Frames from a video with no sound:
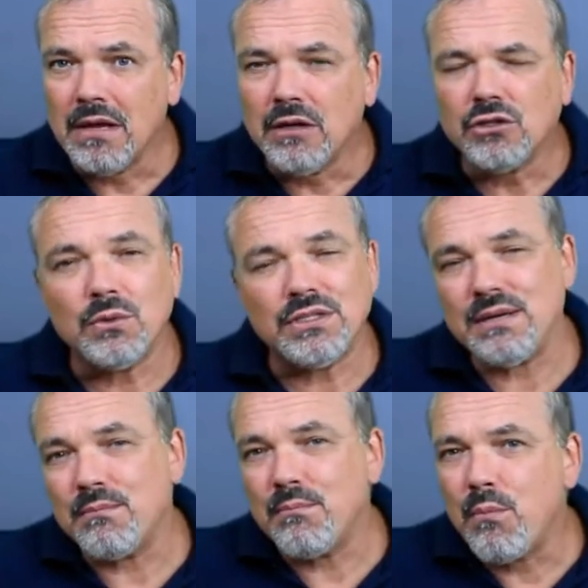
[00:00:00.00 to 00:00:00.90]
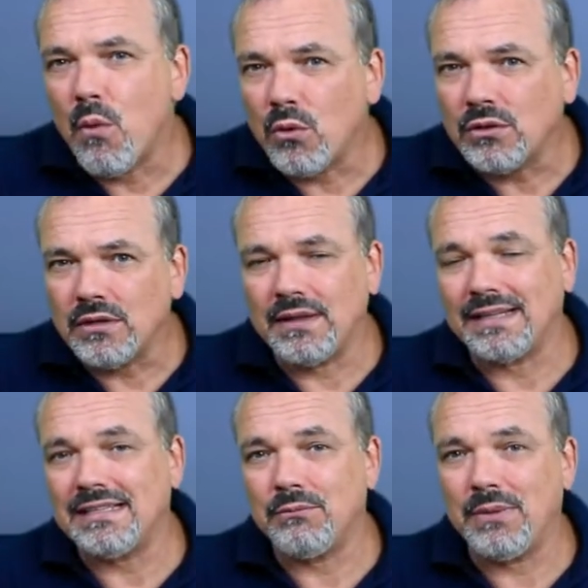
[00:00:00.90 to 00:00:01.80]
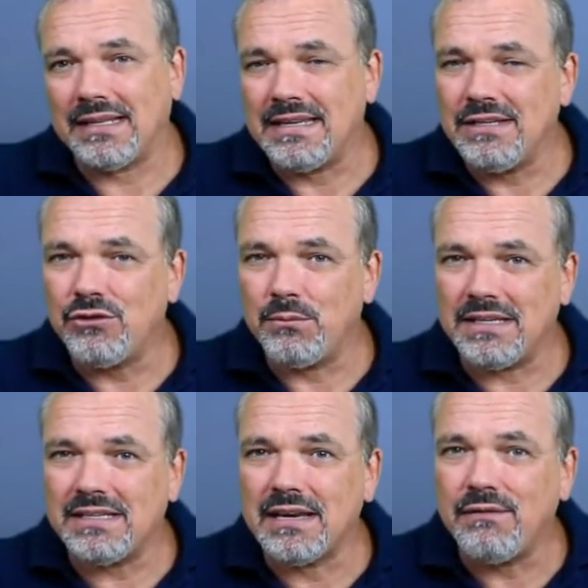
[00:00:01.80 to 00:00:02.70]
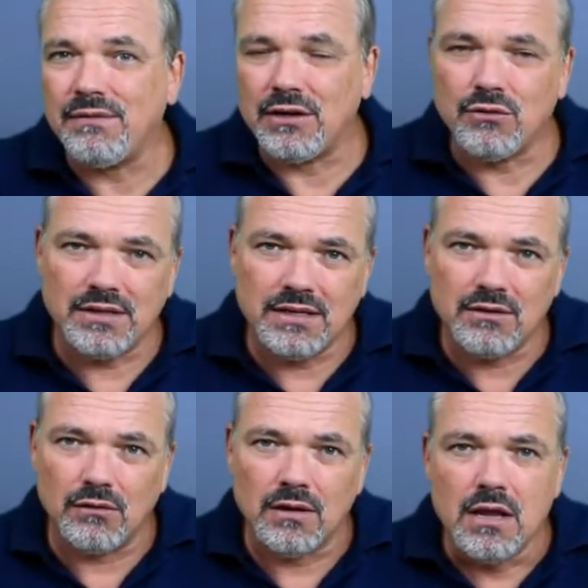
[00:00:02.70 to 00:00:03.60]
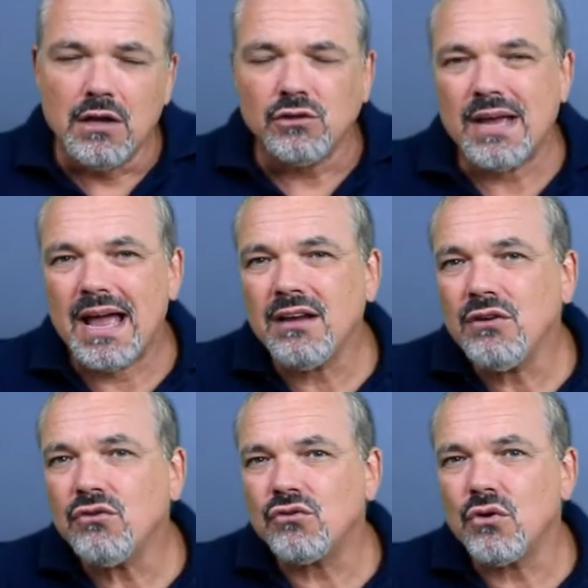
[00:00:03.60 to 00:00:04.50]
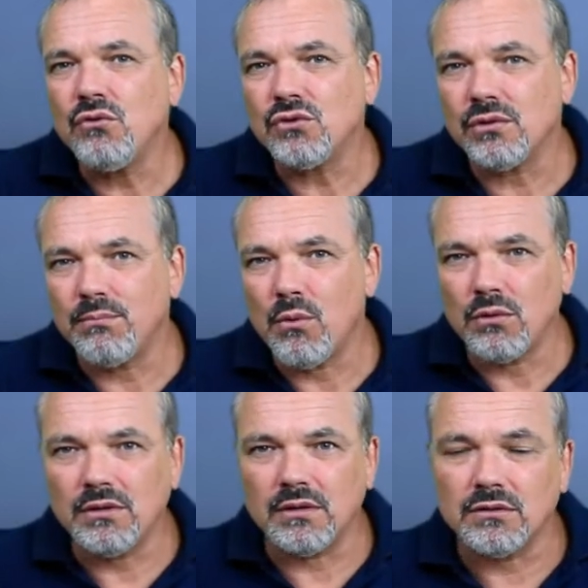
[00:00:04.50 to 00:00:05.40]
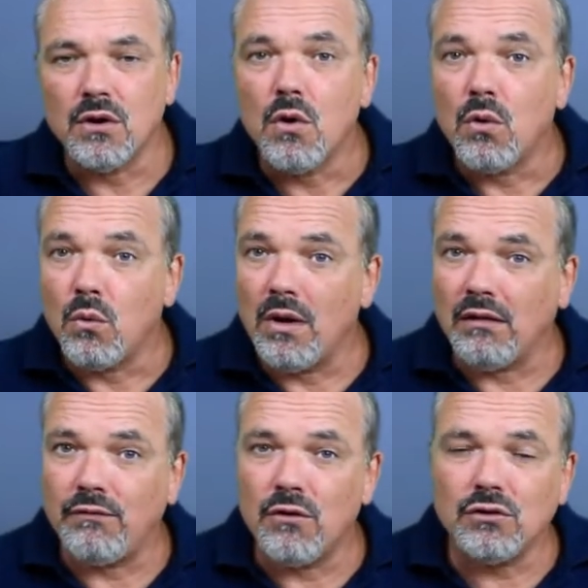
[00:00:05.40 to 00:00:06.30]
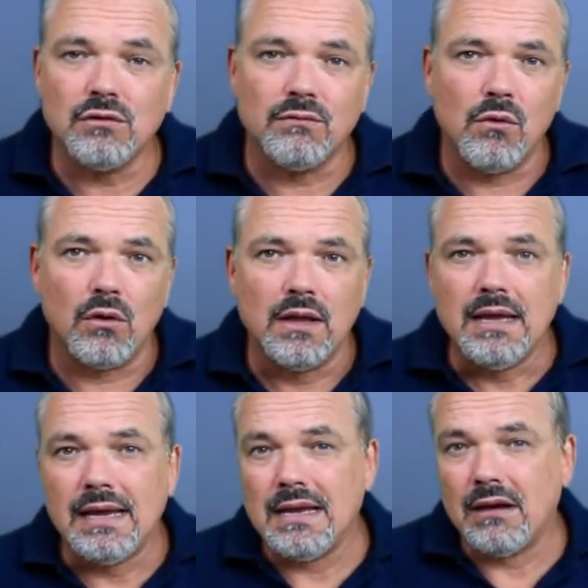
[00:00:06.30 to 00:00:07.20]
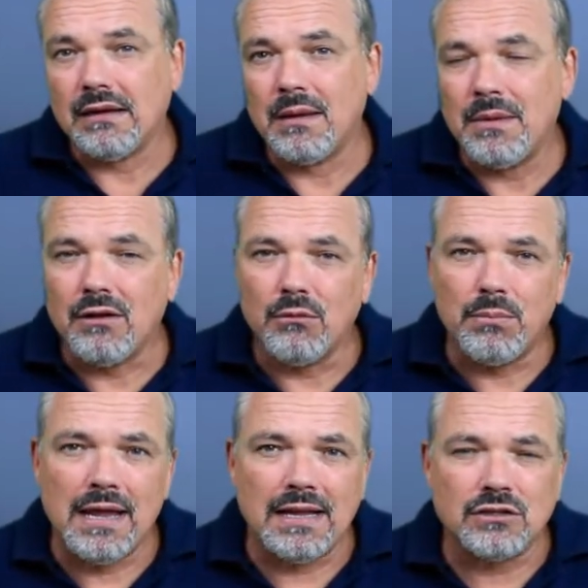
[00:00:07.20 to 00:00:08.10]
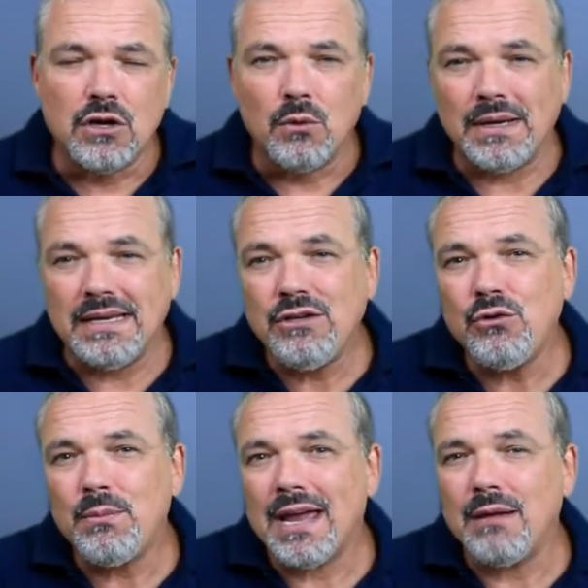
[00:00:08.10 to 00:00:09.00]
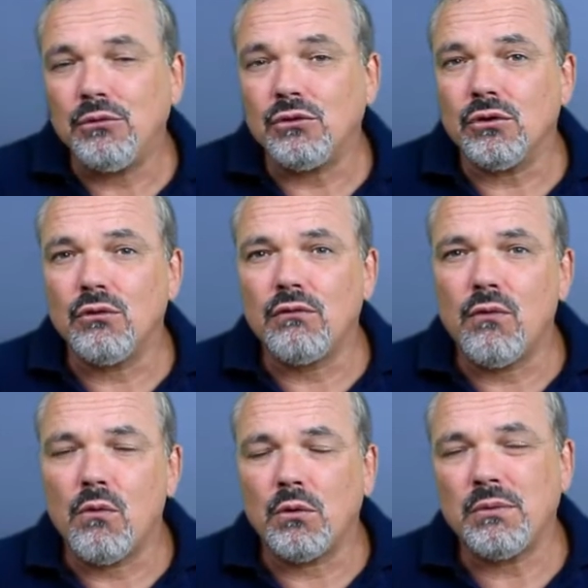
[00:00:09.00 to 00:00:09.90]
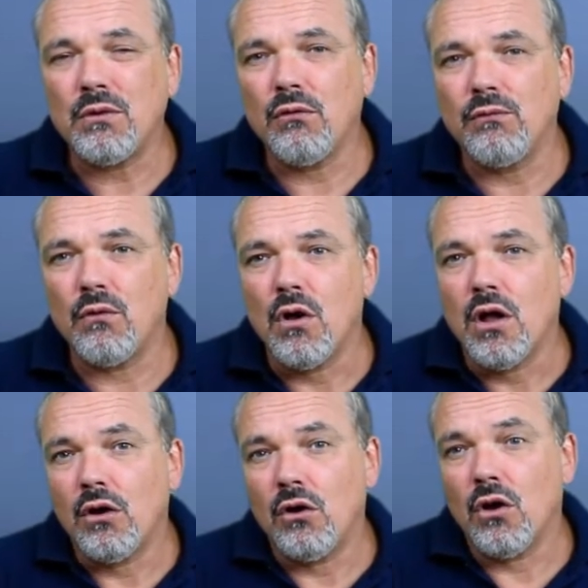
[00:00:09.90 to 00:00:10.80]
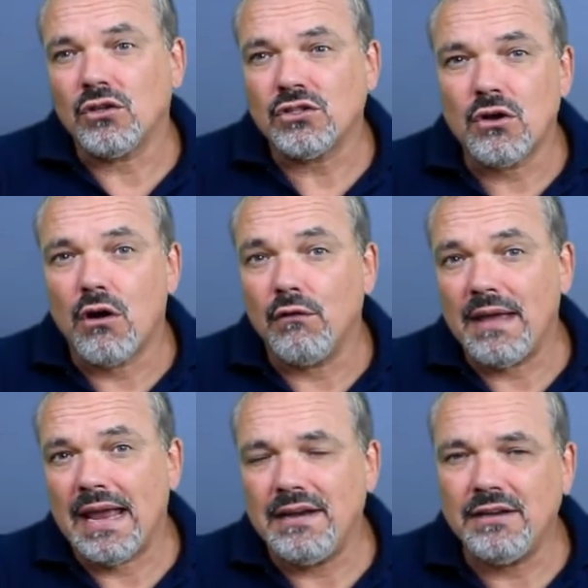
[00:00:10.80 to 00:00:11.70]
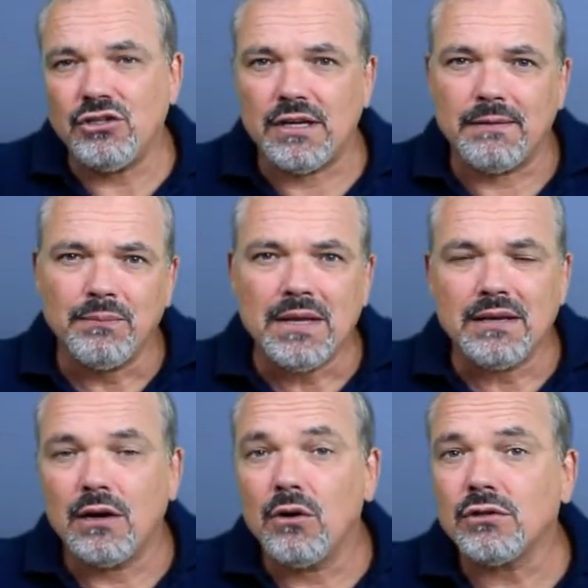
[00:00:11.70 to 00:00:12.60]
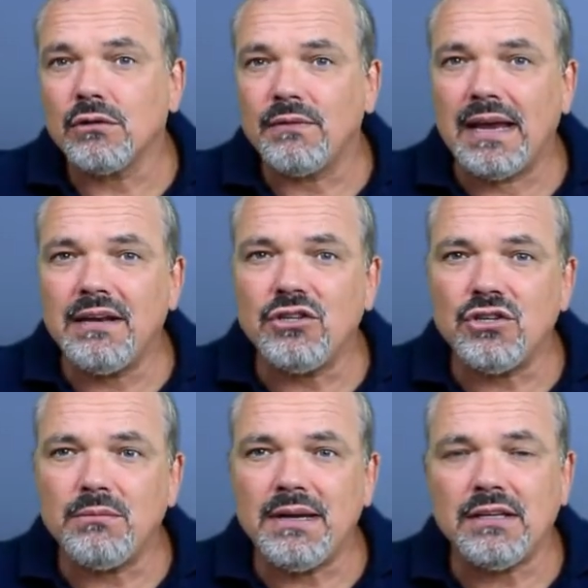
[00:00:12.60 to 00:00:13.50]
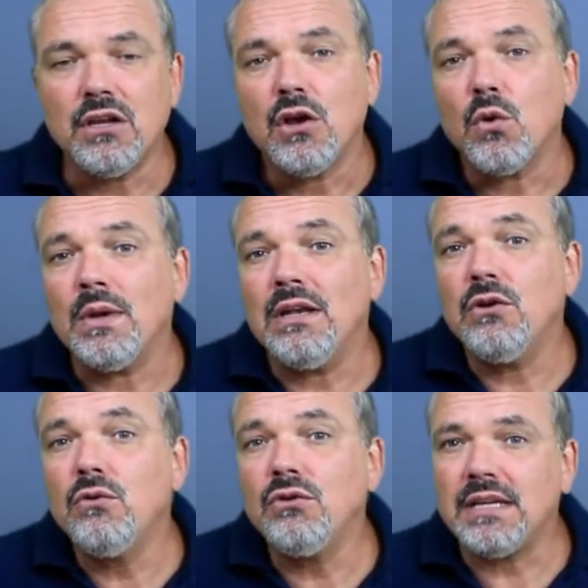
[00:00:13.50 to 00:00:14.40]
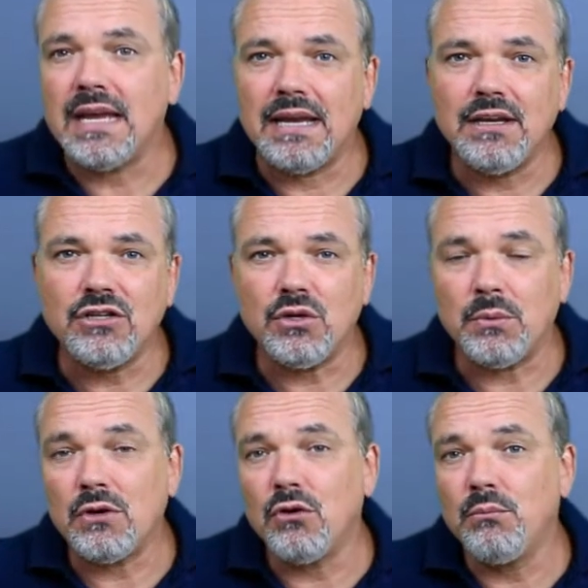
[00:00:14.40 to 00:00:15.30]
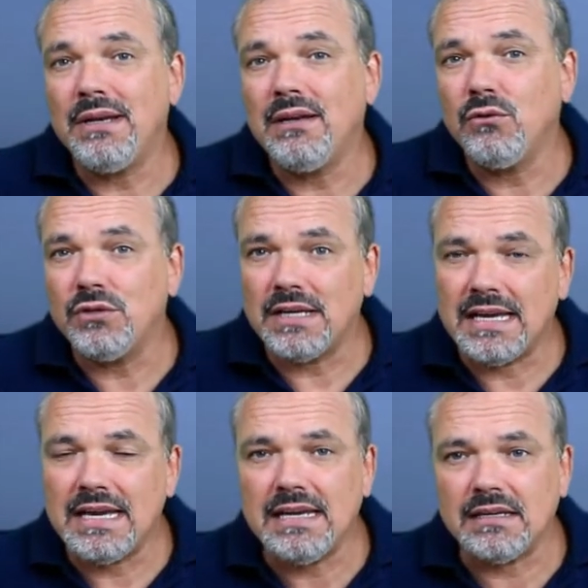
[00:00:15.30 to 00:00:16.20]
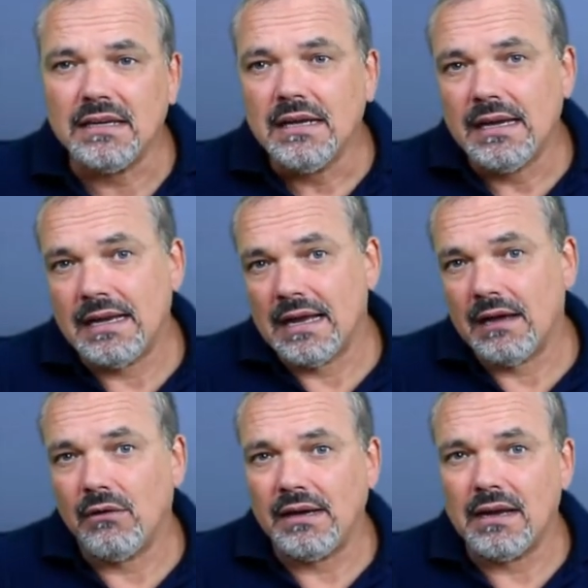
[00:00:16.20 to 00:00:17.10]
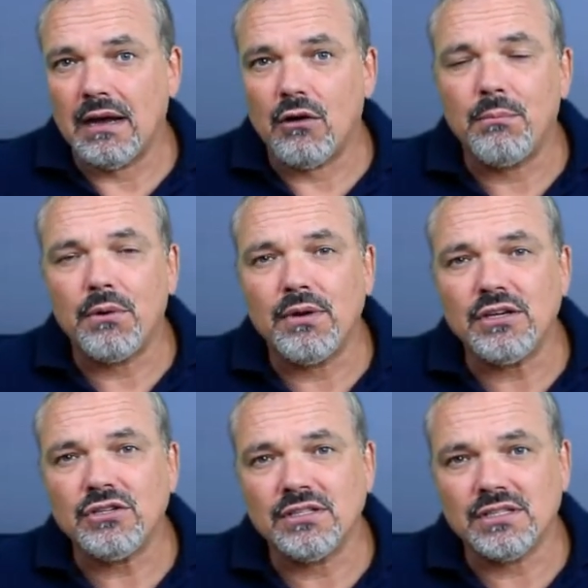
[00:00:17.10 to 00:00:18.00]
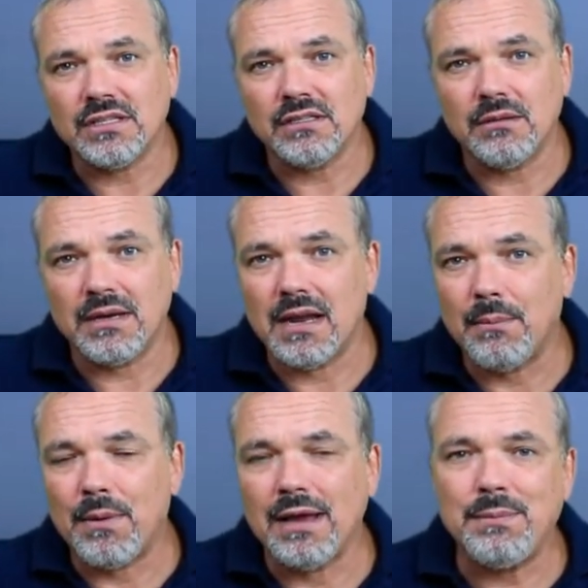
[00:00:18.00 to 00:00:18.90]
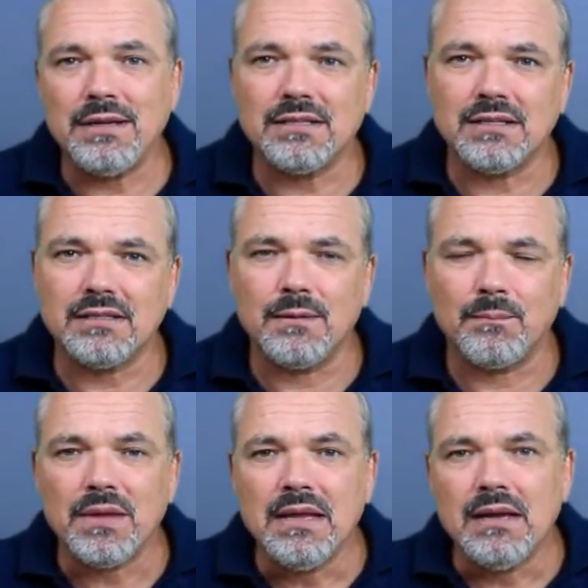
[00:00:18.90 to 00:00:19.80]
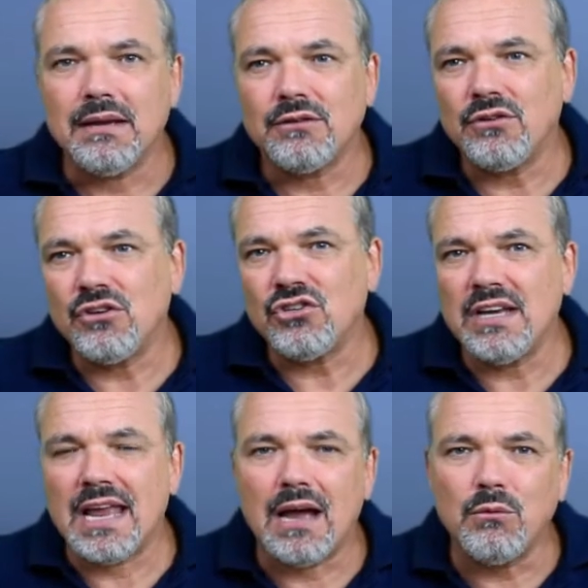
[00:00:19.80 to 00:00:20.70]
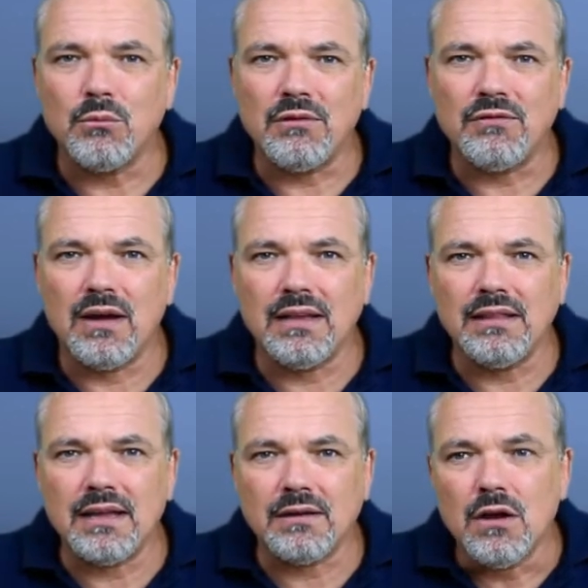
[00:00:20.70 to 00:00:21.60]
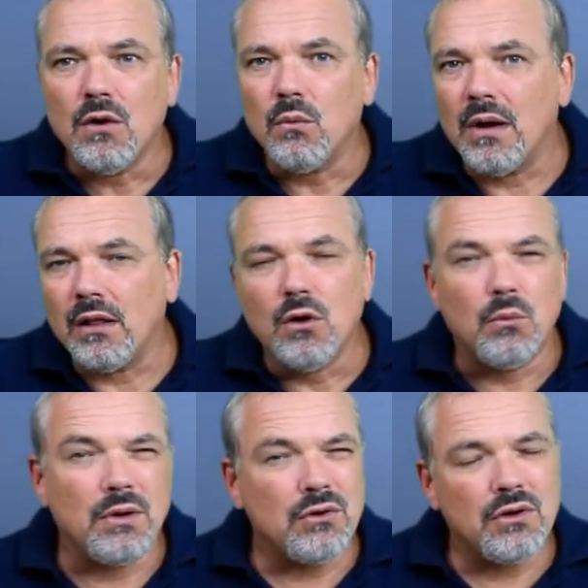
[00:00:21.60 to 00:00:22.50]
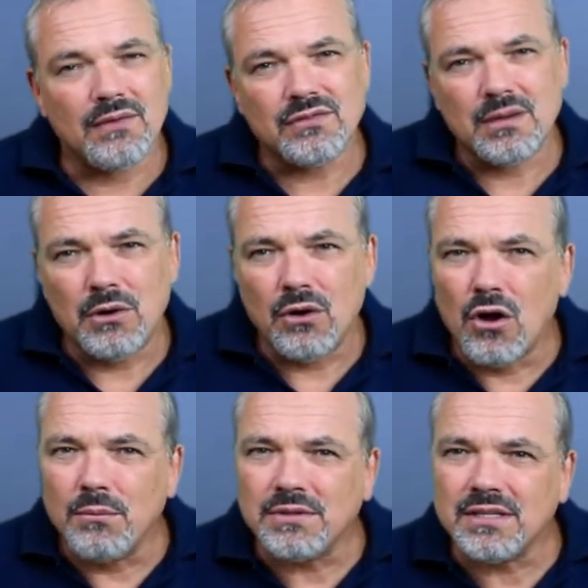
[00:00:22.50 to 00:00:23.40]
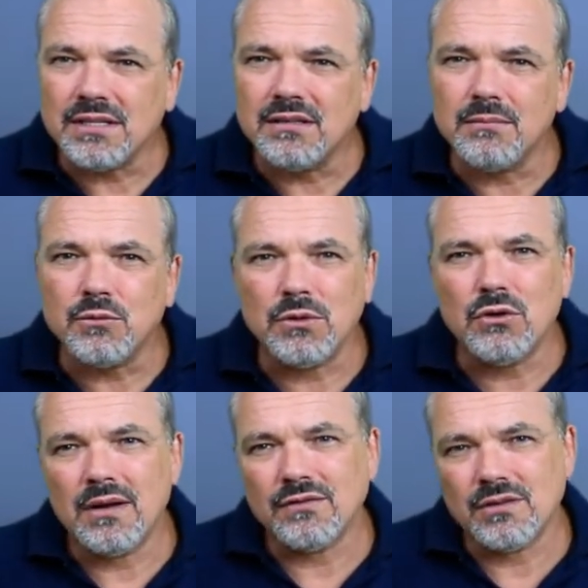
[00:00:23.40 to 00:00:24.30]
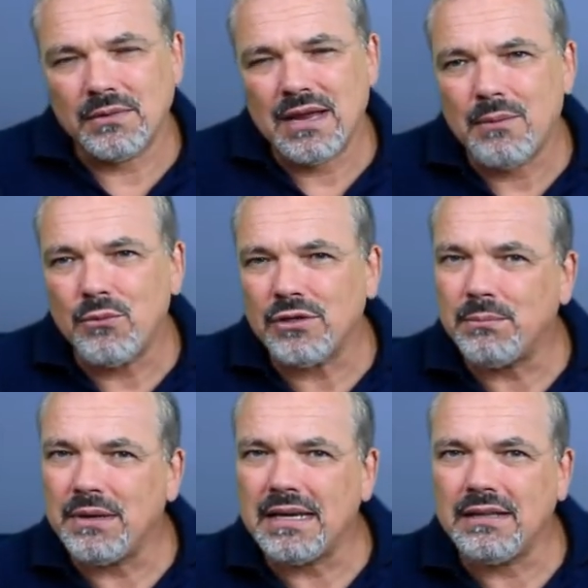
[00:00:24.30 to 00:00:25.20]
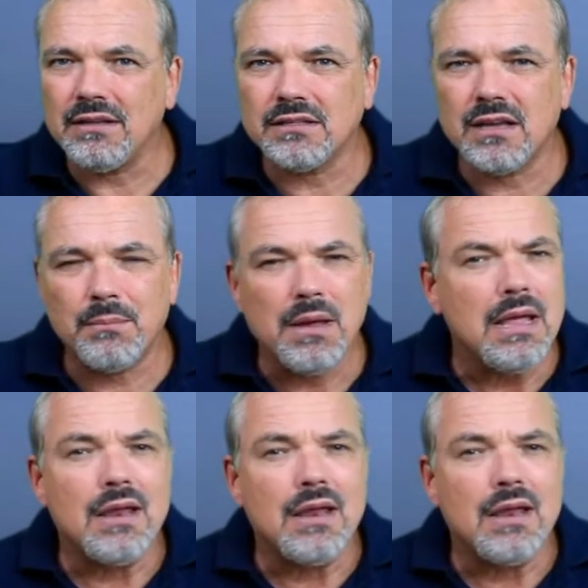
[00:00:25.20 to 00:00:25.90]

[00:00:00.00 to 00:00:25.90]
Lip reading: So it's important that it needs to be safety critical. So how can drones support this? Well, first of all, in our chemical plants, we need to be able to look for what we call for loss of energy. Now, loss of energy means we're losing energy. We could be losing heat in our operation system, in our piping system. Now, traditionally, how would we find that? Well, we could have some alarm systems. We could have some cameras picking this up.